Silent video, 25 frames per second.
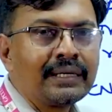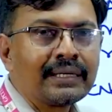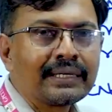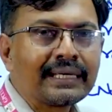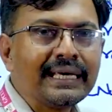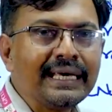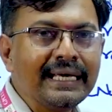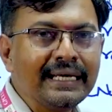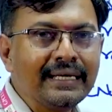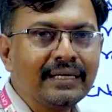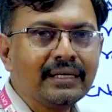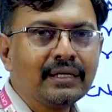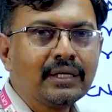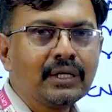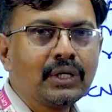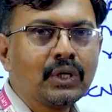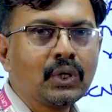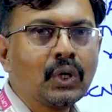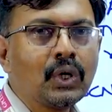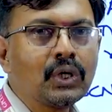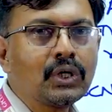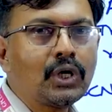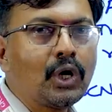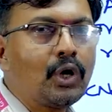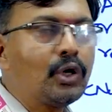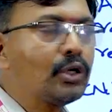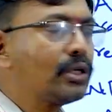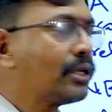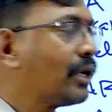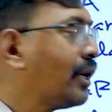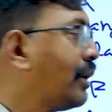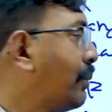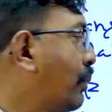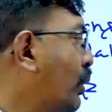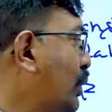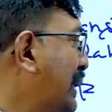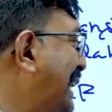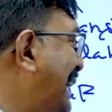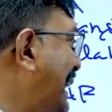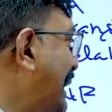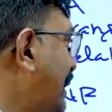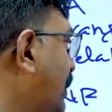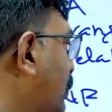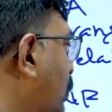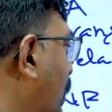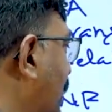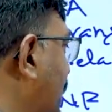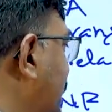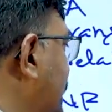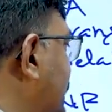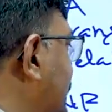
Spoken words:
key. No doubt about it. What